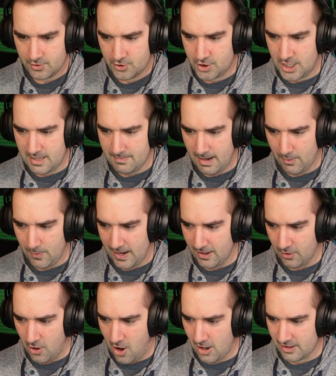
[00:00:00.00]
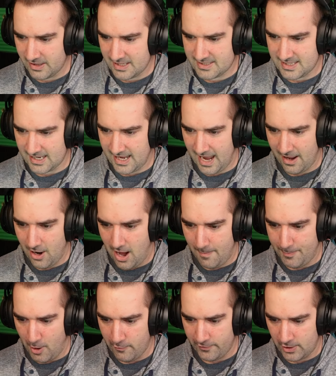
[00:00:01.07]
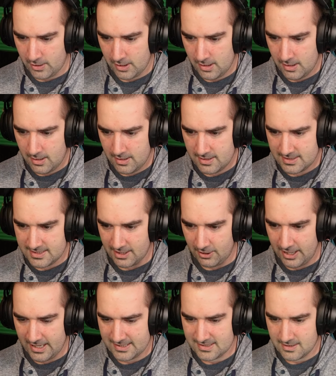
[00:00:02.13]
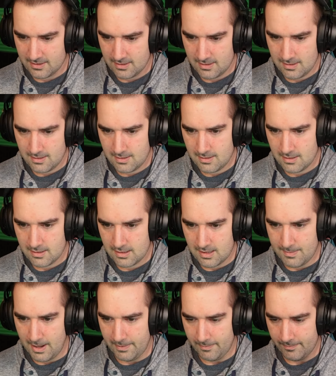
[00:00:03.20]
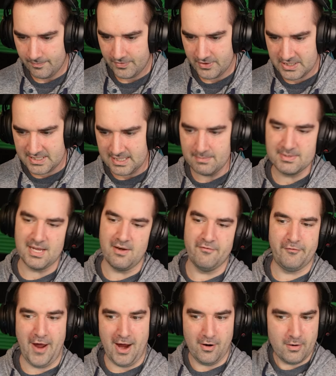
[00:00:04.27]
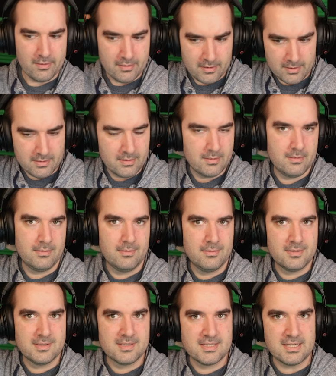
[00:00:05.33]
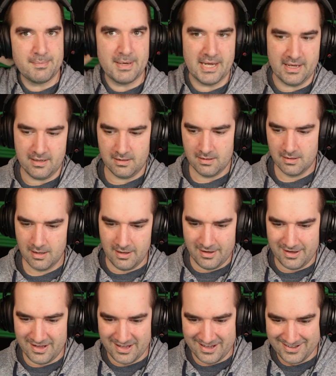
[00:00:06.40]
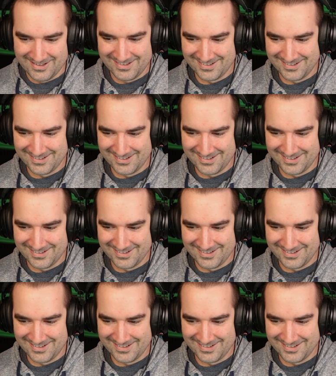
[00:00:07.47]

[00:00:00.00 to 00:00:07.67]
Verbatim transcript: cheat my way along this. I can't hop over. Serious? Come on. This seems unfair to me. I'm